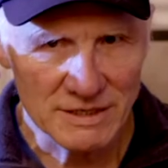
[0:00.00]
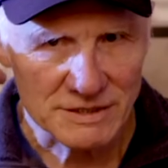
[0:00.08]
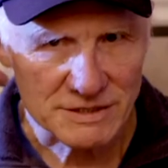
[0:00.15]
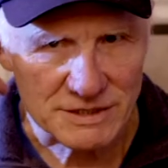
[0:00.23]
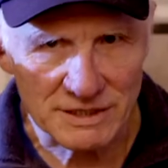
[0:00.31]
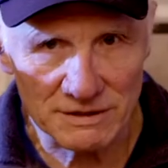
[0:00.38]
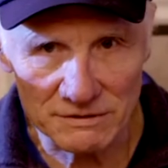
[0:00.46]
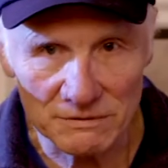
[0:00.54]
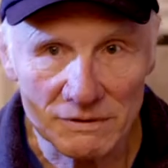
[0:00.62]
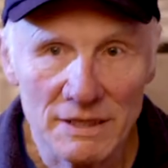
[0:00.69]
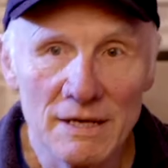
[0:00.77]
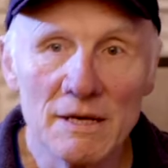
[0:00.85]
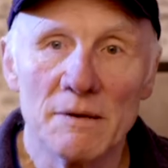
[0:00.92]
So
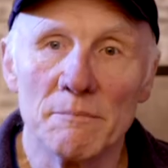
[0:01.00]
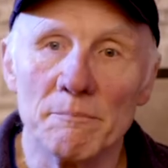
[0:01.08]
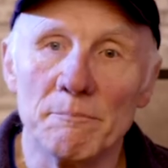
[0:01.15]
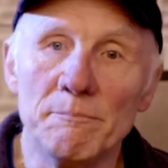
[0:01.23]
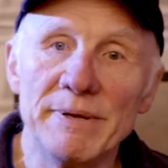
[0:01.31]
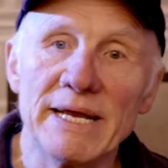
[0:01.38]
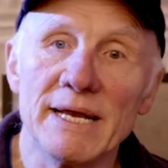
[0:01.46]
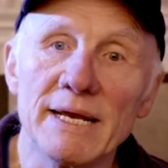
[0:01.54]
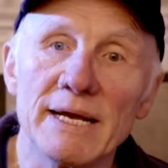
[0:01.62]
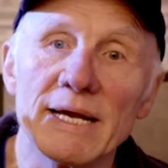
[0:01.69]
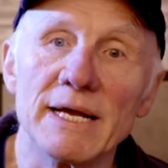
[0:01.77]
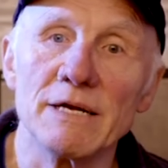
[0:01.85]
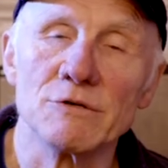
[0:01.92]

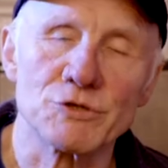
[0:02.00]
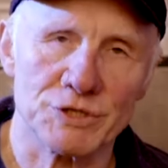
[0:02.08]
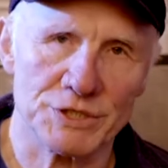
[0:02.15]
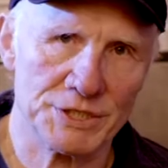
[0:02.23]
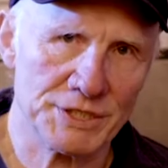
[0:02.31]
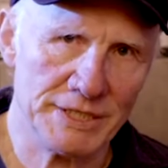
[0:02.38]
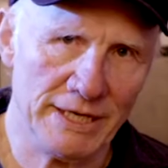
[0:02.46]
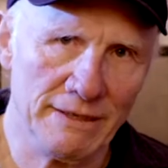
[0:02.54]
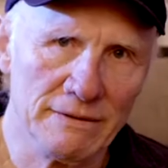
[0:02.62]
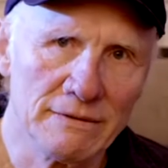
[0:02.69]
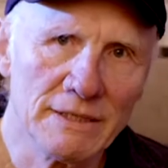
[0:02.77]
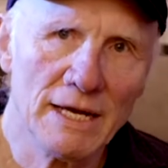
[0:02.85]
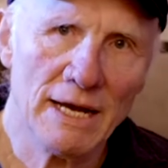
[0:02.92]
be
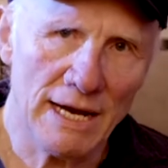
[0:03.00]
interesting